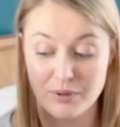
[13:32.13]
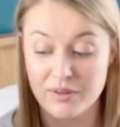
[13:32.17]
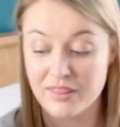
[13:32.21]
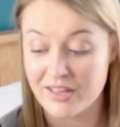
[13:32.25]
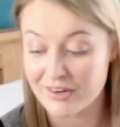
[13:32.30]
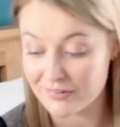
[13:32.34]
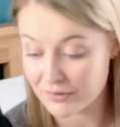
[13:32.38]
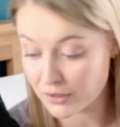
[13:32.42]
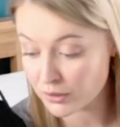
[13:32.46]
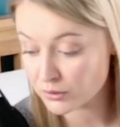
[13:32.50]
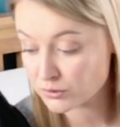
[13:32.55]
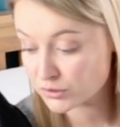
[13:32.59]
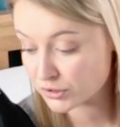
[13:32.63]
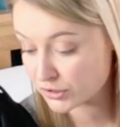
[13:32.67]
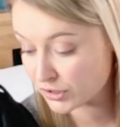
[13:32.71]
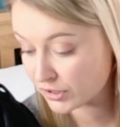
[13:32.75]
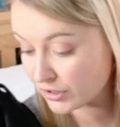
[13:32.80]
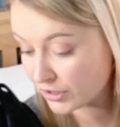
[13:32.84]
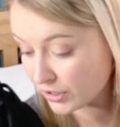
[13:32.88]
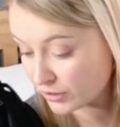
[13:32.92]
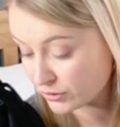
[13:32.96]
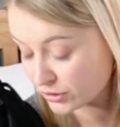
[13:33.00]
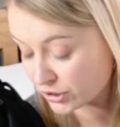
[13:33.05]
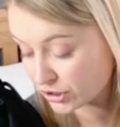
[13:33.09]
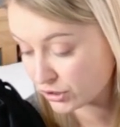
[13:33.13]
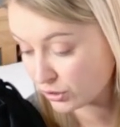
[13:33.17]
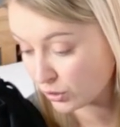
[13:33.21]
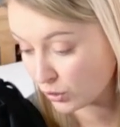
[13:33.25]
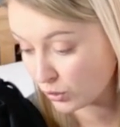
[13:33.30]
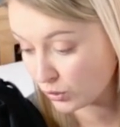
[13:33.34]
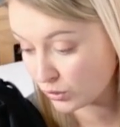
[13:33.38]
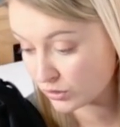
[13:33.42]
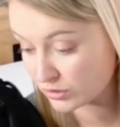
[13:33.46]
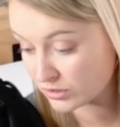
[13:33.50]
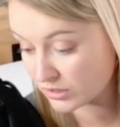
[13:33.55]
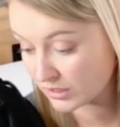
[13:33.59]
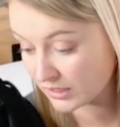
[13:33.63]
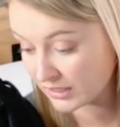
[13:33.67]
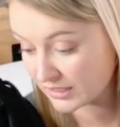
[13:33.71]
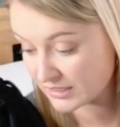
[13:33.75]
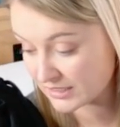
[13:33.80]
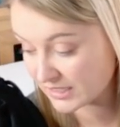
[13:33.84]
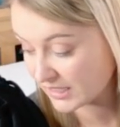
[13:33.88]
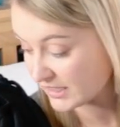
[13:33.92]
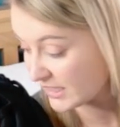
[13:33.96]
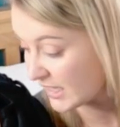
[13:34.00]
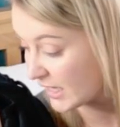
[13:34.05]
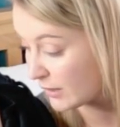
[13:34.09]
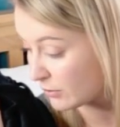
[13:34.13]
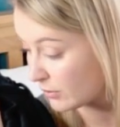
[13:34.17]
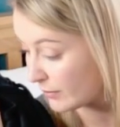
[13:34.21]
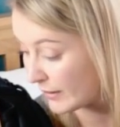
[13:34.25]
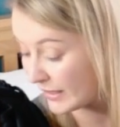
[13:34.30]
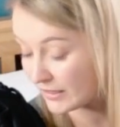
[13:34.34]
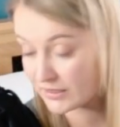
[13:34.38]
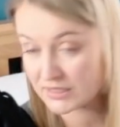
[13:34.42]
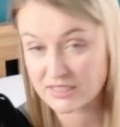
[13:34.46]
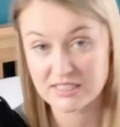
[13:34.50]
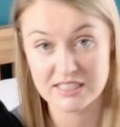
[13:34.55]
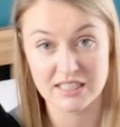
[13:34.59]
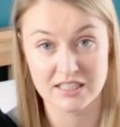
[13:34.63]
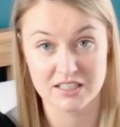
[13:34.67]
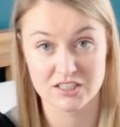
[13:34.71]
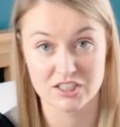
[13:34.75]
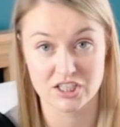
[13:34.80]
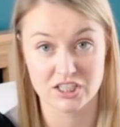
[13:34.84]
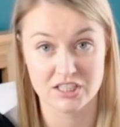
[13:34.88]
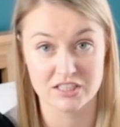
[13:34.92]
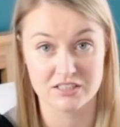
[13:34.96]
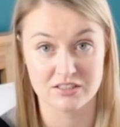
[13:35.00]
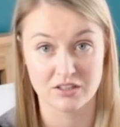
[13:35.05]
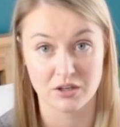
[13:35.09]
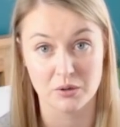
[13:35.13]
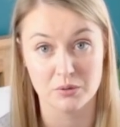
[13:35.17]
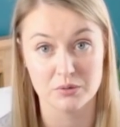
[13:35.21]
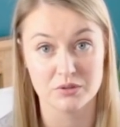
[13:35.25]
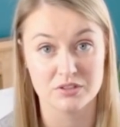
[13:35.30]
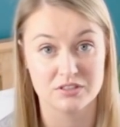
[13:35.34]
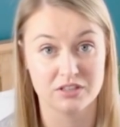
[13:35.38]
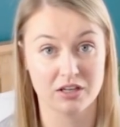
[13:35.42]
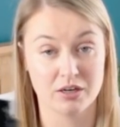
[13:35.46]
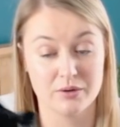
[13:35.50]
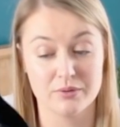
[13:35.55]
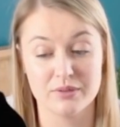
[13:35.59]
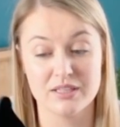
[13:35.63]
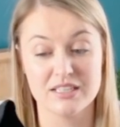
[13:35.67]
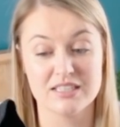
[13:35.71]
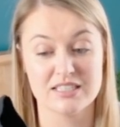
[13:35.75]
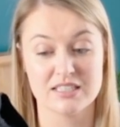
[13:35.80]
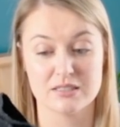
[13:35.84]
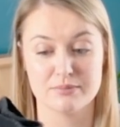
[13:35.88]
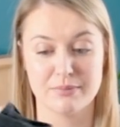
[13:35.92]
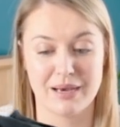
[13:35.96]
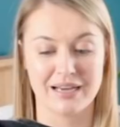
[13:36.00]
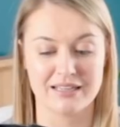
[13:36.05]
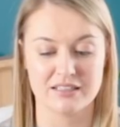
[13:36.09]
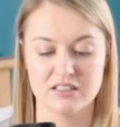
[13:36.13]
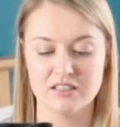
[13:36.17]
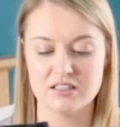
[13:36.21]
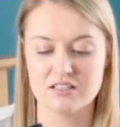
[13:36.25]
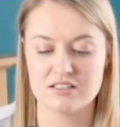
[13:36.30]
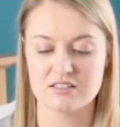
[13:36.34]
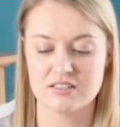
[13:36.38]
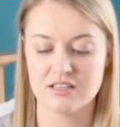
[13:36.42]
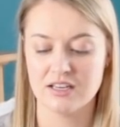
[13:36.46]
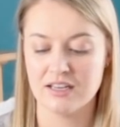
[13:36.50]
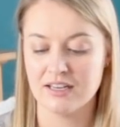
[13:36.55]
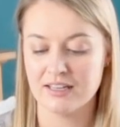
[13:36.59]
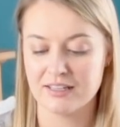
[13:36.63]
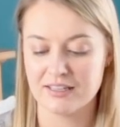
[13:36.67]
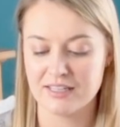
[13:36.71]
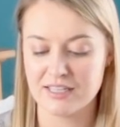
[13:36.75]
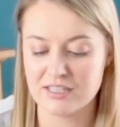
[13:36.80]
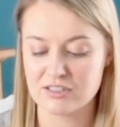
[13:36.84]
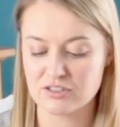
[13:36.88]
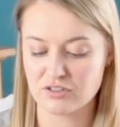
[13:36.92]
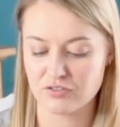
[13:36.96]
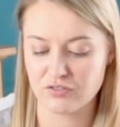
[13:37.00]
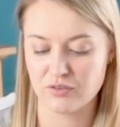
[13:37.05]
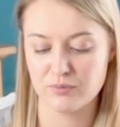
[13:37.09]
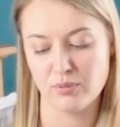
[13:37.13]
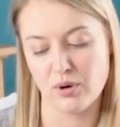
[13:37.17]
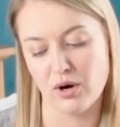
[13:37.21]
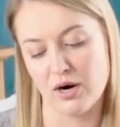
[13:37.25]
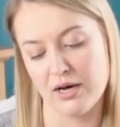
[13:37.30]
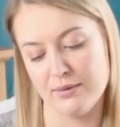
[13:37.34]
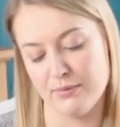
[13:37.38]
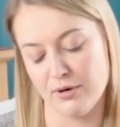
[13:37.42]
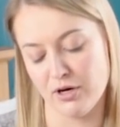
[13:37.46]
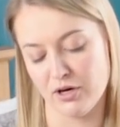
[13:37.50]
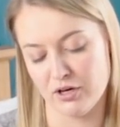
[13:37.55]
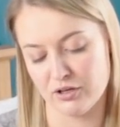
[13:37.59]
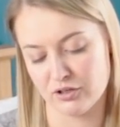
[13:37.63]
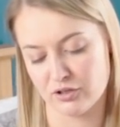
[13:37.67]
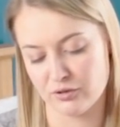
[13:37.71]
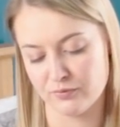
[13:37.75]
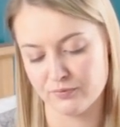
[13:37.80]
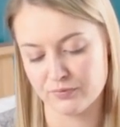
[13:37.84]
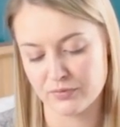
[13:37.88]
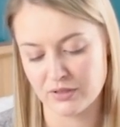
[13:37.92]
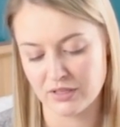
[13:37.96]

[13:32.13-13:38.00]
but they're older than those shorts, and I said they were about 6 years old, so this is madness. These are from Primark.